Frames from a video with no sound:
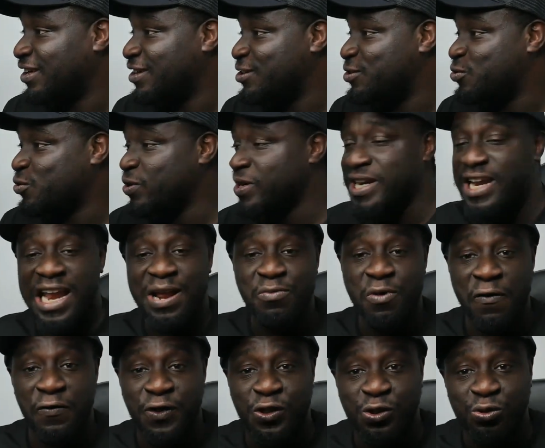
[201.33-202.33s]
So in the name
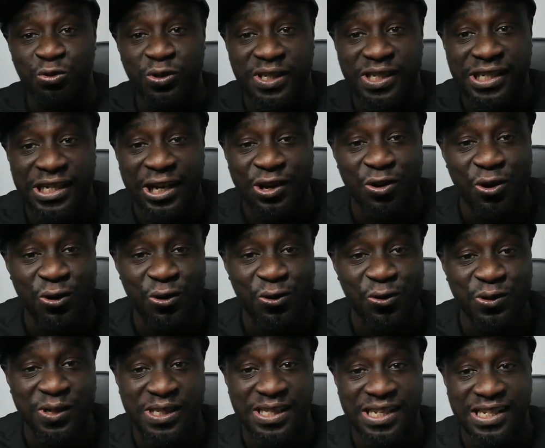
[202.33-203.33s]
of sushi and all
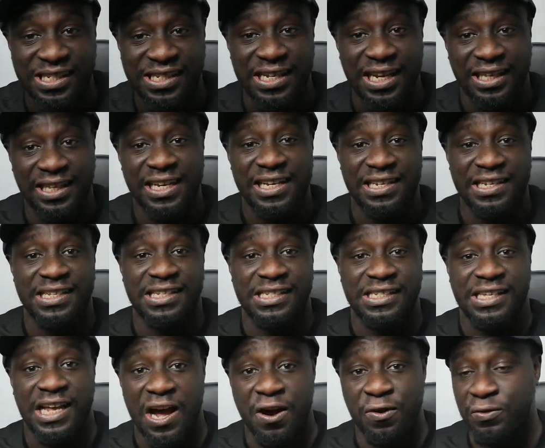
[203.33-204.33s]
those things, I think this
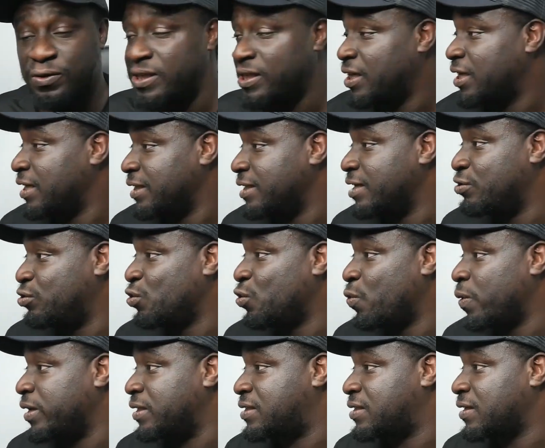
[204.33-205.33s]
is how they
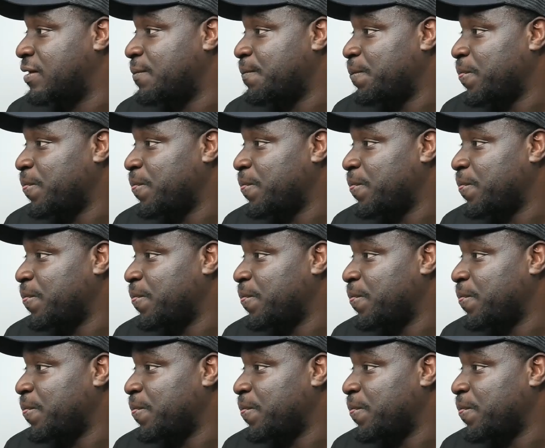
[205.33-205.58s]
do it.